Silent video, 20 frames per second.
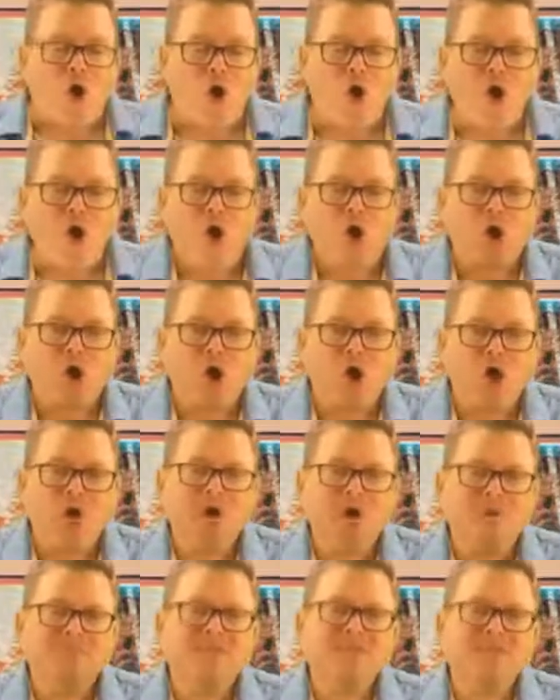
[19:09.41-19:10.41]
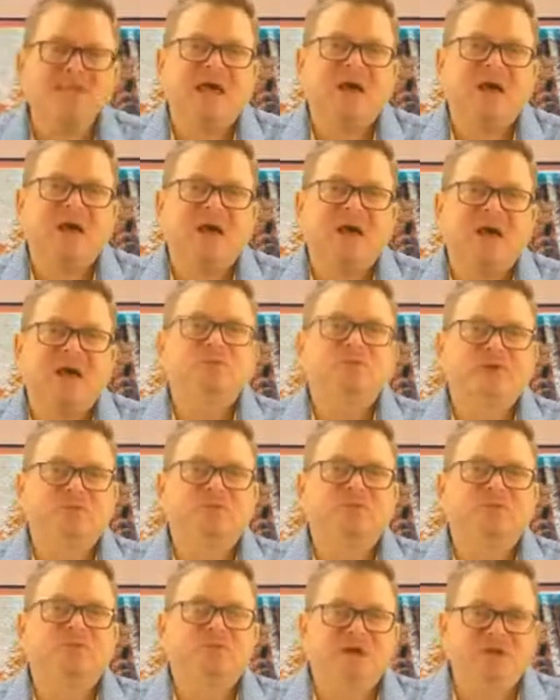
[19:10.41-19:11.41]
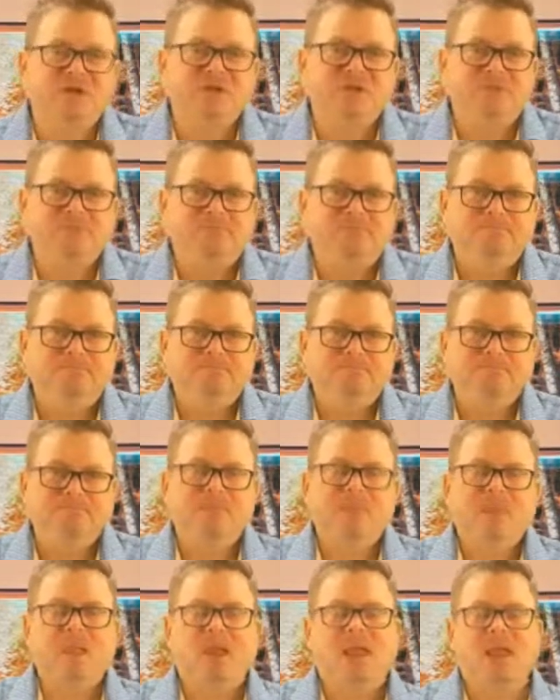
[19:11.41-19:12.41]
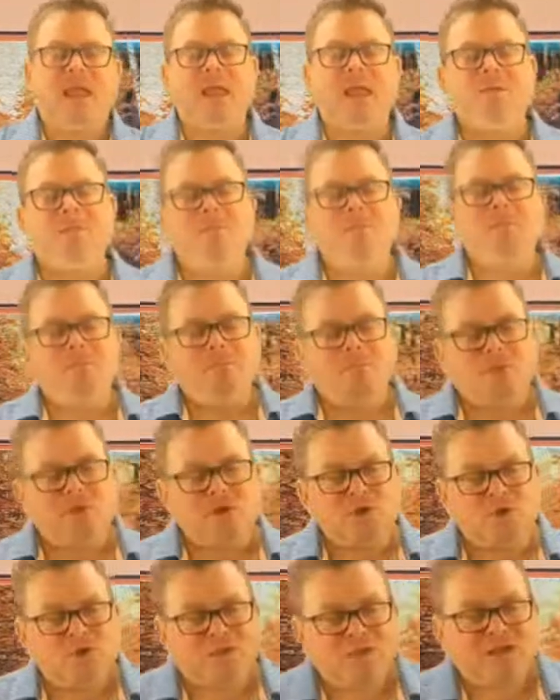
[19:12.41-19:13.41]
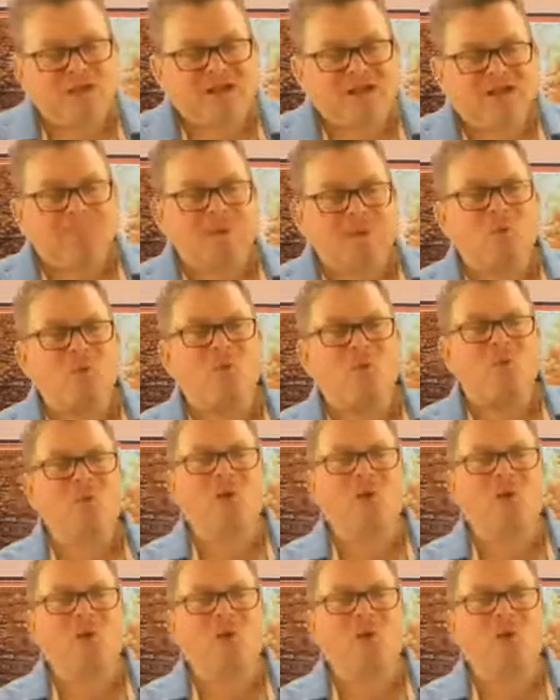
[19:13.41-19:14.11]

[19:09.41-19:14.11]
it all comes down to risk reduction. When you think about what's